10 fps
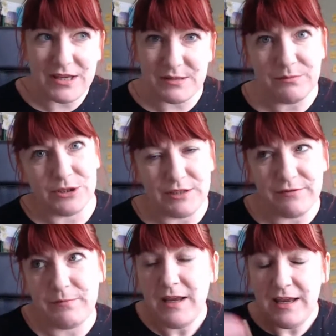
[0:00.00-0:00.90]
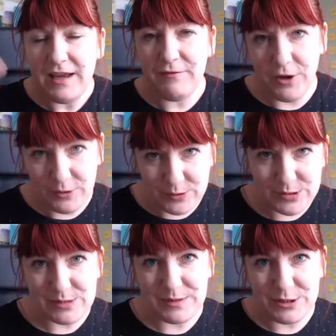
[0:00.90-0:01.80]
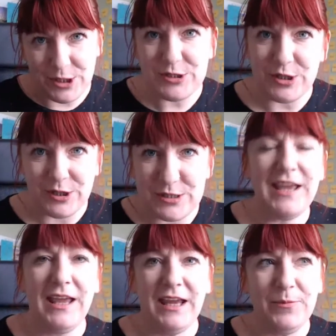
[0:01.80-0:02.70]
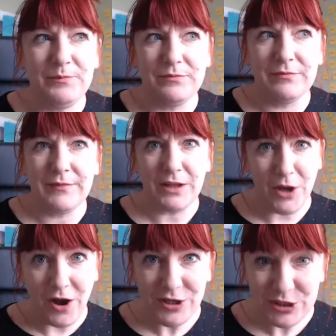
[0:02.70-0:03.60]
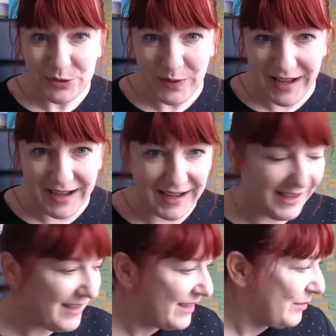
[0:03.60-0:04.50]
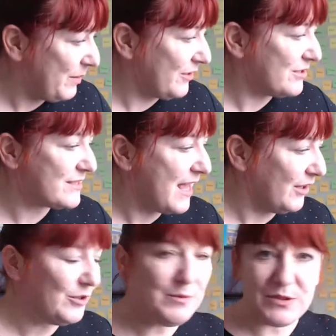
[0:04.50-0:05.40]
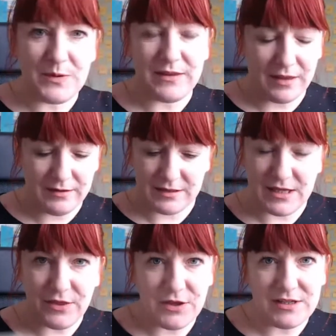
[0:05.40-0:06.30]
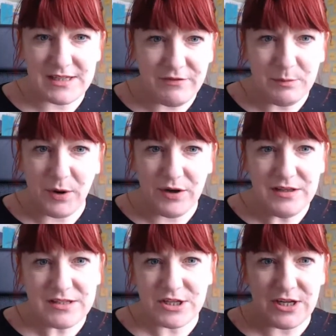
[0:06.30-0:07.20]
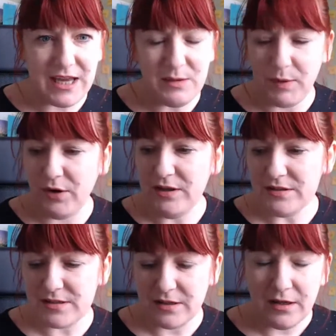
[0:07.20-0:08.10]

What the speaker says: as much if your customer joins your team. Of course you are, because that comes with, is it 37 points, 38 points?